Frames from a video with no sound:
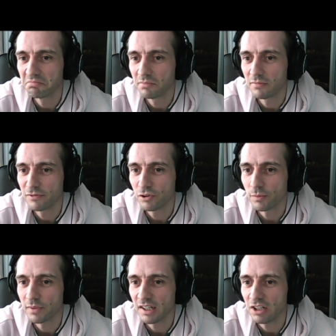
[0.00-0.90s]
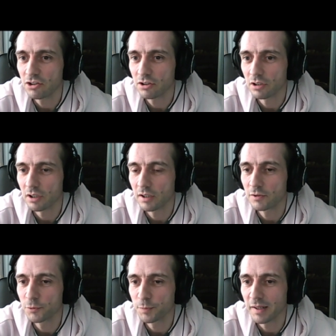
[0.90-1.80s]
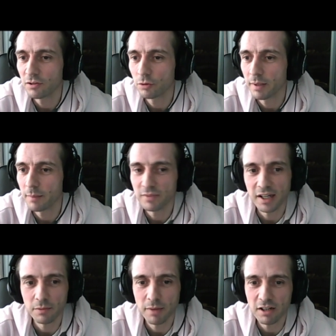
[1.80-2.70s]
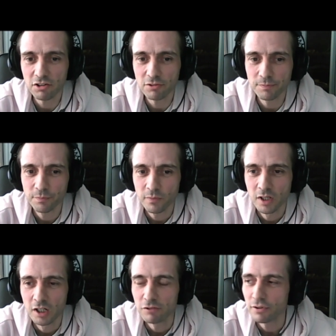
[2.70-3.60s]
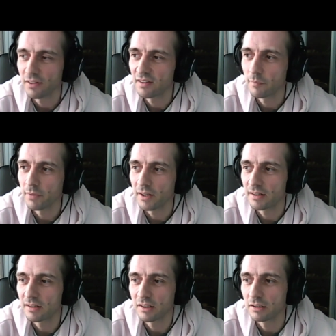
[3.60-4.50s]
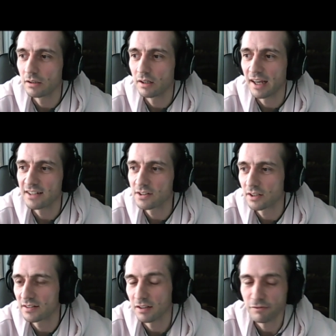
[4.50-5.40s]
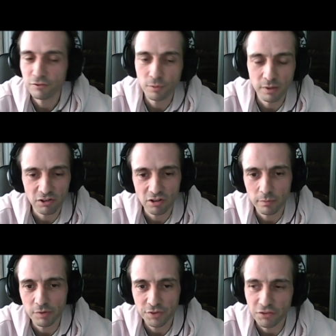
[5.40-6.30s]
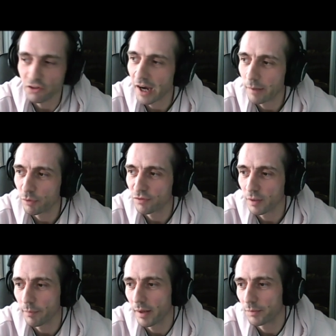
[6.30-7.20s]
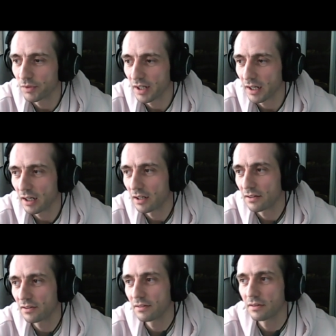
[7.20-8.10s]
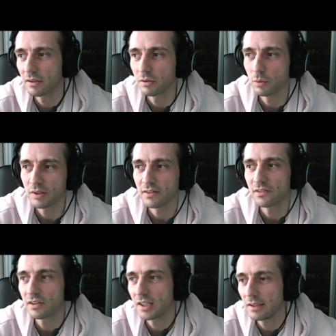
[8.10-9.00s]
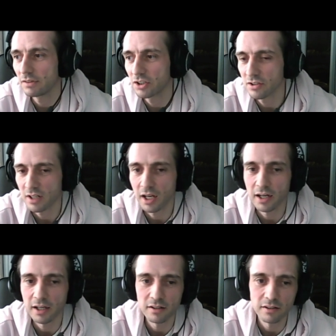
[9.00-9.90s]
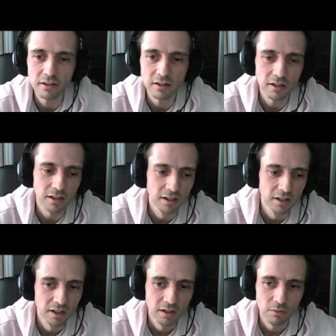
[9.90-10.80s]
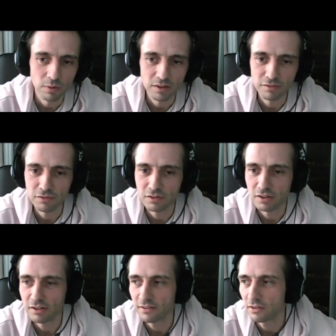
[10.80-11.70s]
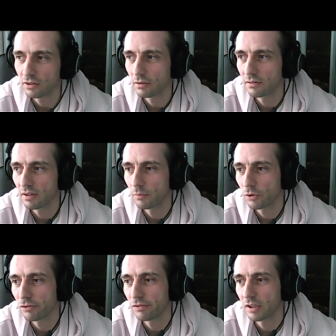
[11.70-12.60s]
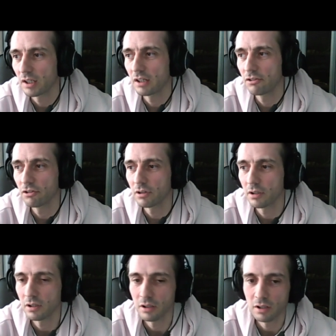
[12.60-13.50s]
from each spectrum peptide match. For example, it extracts information about the type of the peptides, what its cleavage site, does it contain modification,